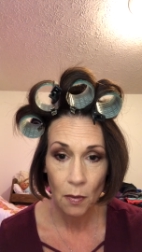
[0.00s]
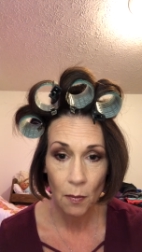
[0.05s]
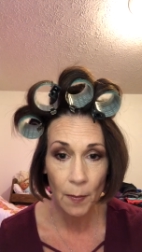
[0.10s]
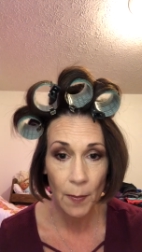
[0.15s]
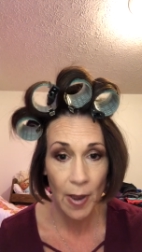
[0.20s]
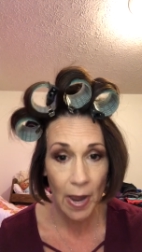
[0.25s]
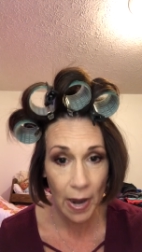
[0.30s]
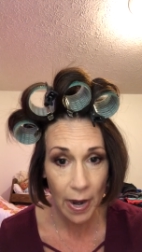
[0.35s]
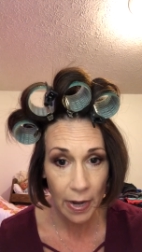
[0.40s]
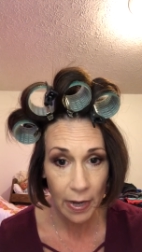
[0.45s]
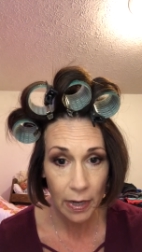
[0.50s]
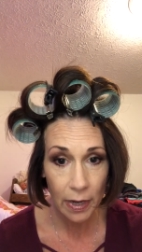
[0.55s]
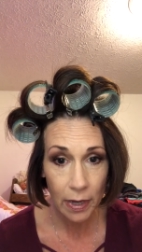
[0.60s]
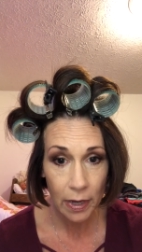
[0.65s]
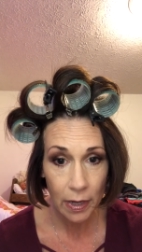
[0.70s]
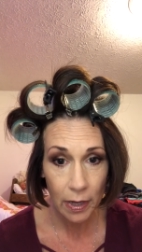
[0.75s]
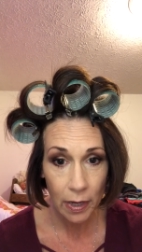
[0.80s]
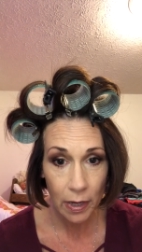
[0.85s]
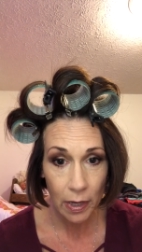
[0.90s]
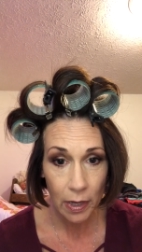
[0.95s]
but
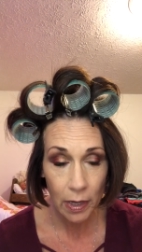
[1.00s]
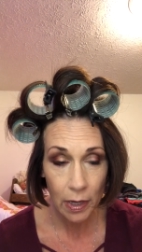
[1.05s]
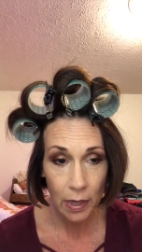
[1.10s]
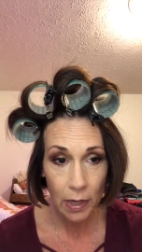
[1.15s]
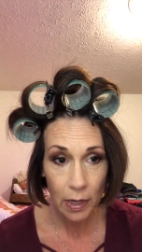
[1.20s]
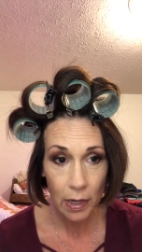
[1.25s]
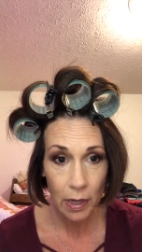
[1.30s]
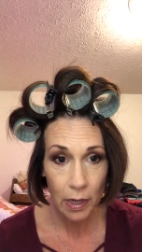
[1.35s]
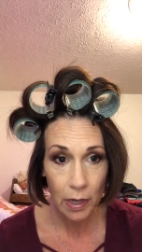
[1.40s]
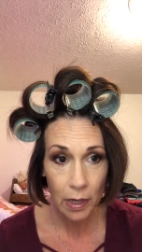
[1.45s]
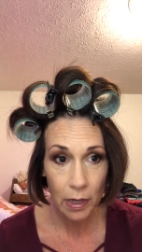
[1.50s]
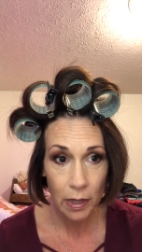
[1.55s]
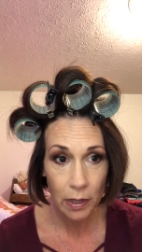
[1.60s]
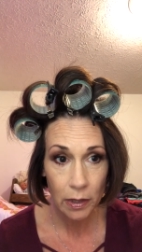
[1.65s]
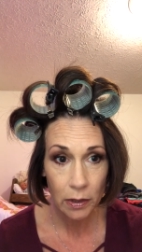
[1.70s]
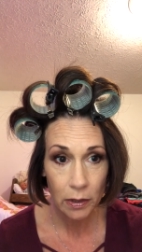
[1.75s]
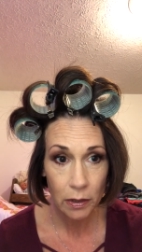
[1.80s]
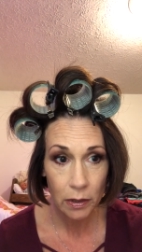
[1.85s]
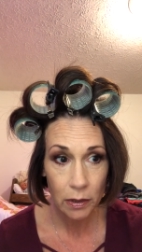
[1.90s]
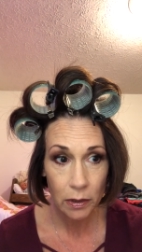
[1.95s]

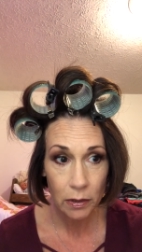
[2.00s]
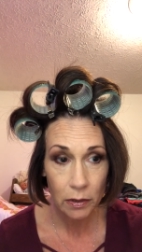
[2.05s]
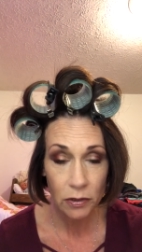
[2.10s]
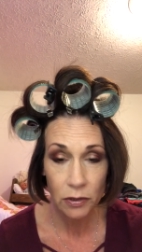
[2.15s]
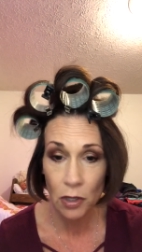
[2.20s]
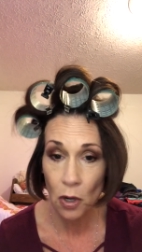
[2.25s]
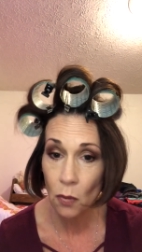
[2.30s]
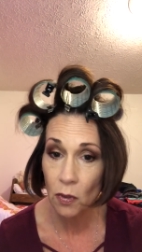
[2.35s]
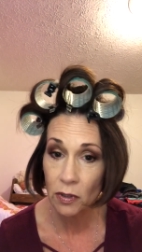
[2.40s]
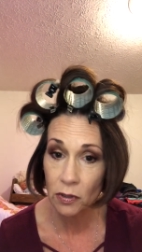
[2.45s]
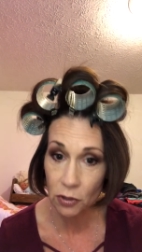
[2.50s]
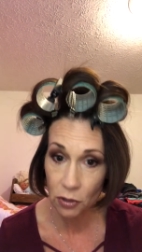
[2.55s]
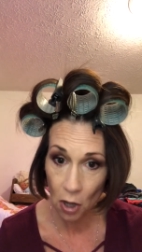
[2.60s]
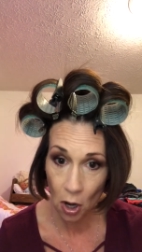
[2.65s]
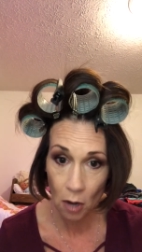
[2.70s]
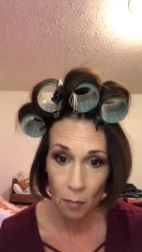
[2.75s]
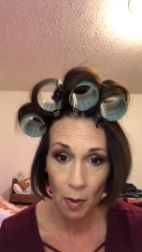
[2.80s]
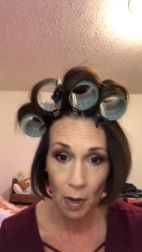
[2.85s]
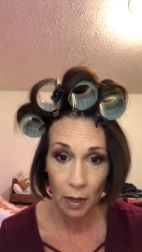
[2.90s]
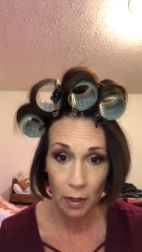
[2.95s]
so is
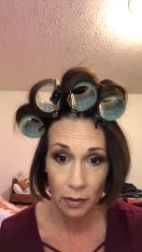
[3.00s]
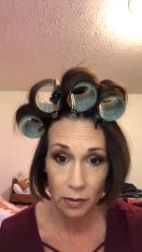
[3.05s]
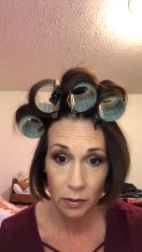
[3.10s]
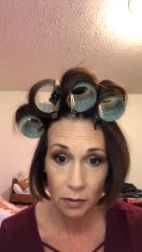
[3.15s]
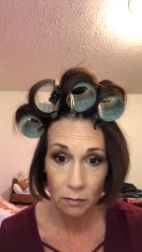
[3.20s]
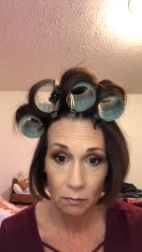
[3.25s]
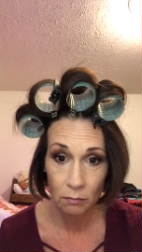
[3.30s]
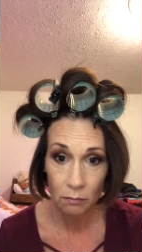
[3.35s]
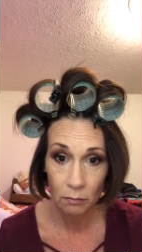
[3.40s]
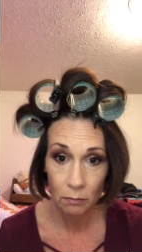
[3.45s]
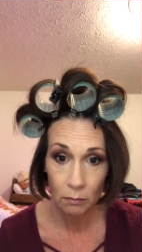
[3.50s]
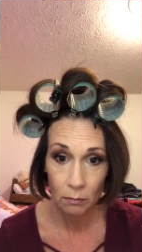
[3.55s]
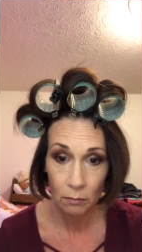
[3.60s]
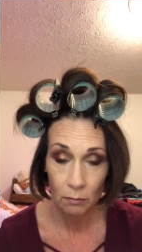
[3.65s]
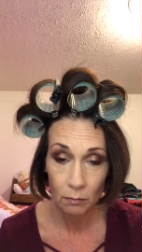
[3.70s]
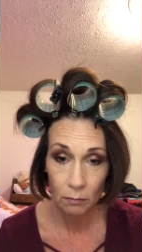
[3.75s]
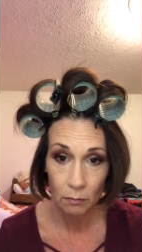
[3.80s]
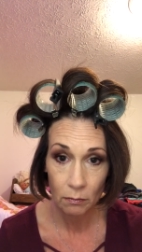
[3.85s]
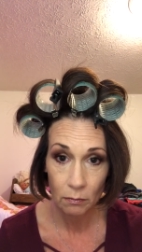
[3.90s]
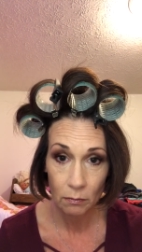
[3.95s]
Starbucks.
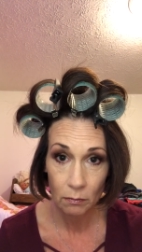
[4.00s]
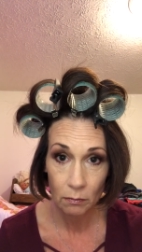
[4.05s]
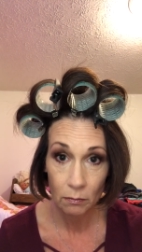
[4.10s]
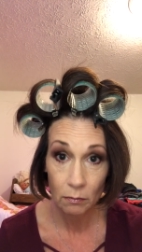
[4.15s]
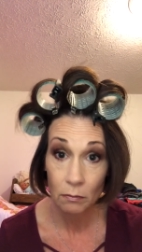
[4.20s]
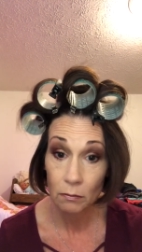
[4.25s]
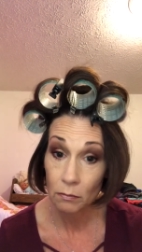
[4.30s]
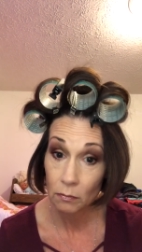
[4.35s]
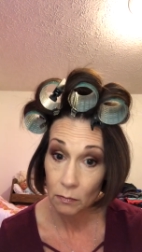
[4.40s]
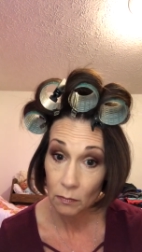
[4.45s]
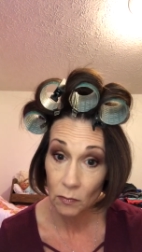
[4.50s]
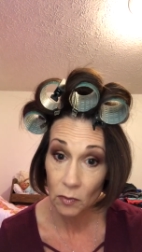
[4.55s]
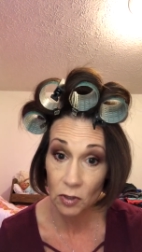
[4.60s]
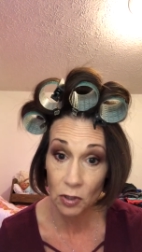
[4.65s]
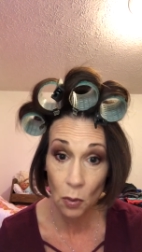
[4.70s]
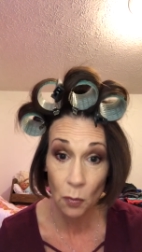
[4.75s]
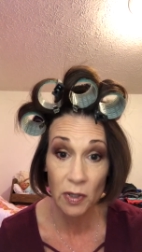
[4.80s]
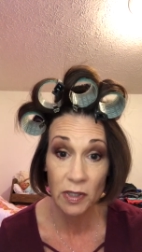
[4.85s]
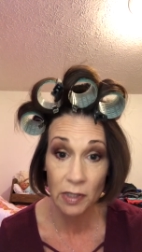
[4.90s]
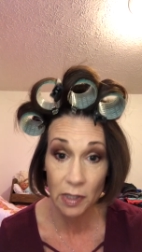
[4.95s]

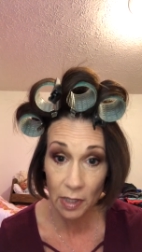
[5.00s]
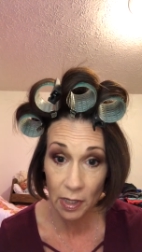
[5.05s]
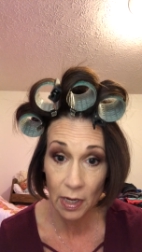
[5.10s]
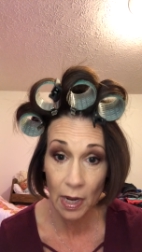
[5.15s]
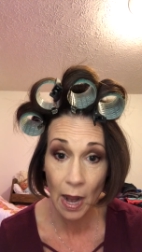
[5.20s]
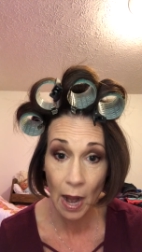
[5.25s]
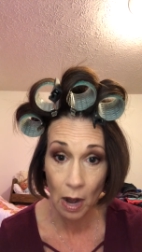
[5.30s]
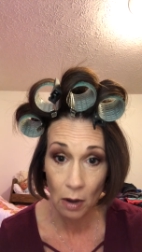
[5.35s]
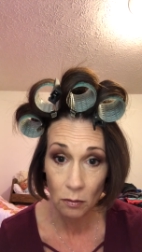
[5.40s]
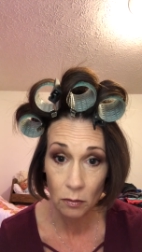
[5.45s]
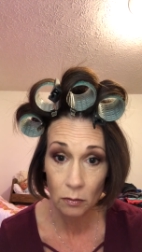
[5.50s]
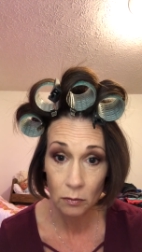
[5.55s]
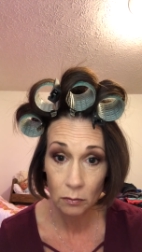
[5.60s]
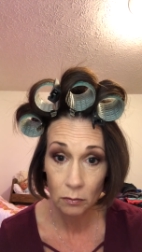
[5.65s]
So is eating out.